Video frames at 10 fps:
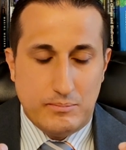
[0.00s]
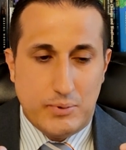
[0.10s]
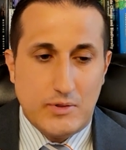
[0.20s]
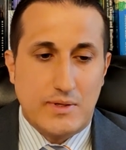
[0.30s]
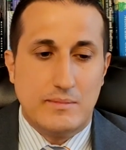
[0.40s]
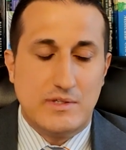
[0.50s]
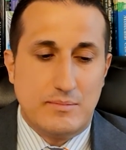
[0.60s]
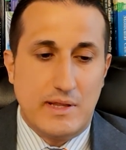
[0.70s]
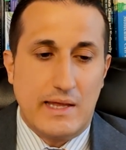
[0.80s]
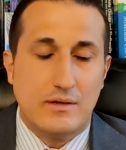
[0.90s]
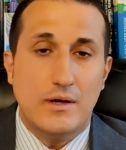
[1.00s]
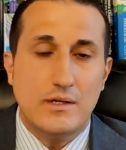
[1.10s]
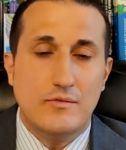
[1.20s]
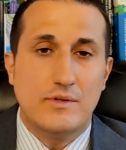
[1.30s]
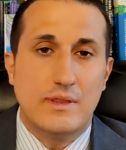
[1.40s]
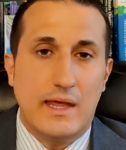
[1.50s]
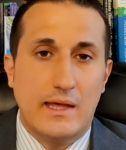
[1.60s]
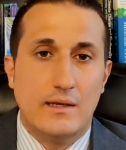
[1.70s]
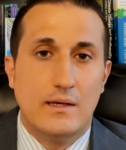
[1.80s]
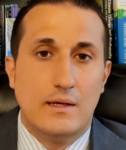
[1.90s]
put them into play. And not only
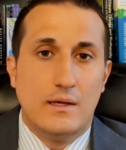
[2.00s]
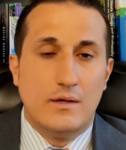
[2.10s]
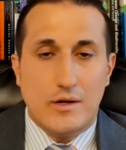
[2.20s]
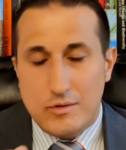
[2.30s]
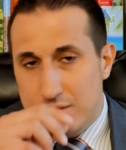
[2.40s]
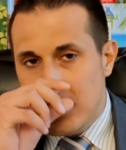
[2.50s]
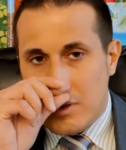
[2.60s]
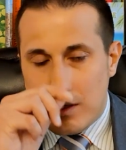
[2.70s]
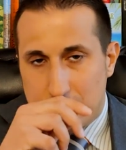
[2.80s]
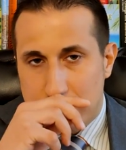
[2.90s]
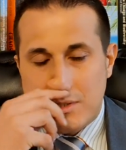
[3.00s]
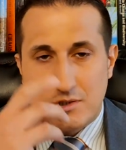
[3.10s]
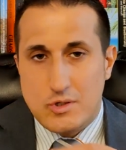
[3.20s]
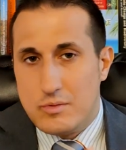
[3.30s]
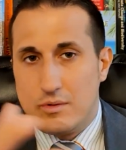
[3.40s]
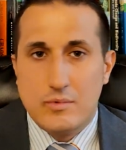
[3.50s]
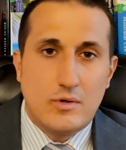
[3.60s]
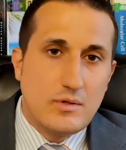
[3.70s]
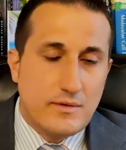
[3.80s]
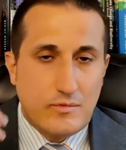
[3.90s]
that, not only try to show the
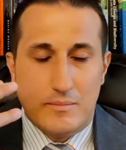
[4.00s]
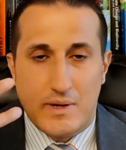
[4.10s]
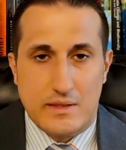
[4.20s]
world of what my